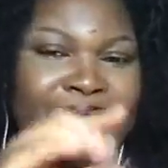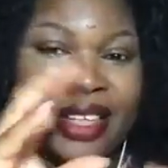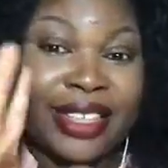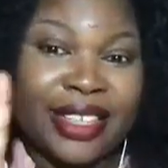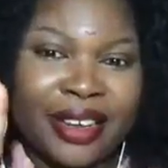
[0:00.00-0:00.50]

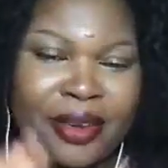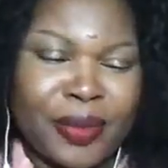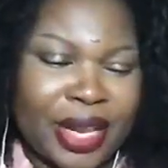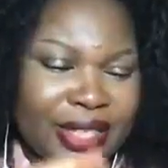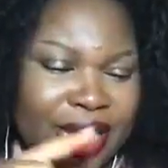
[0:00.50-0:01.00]
That 30
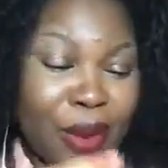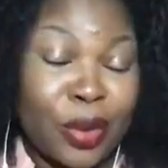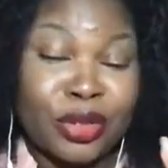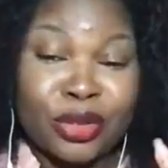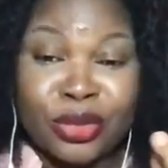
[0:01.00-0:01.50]
minutes, I
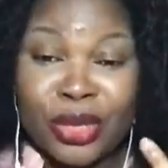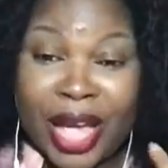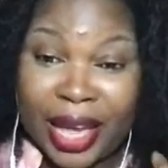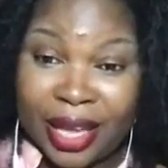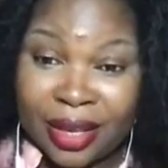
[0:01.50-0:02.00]
want you to
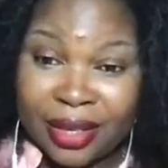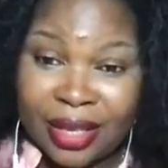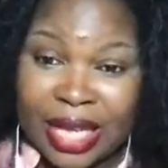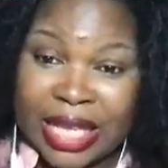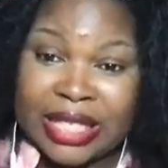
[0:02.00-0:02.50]
like
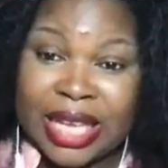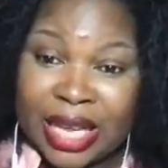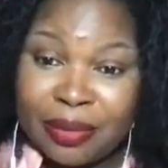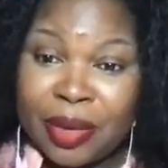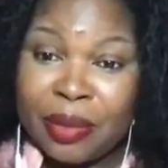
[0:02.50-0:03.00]

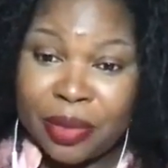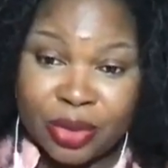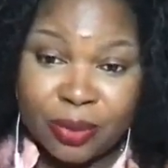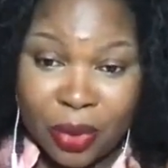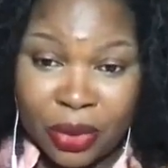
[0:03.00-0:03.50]
10
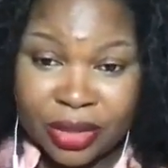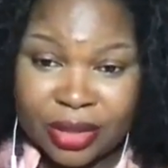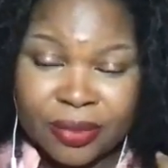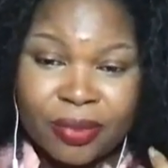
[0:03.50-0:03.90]
people's post,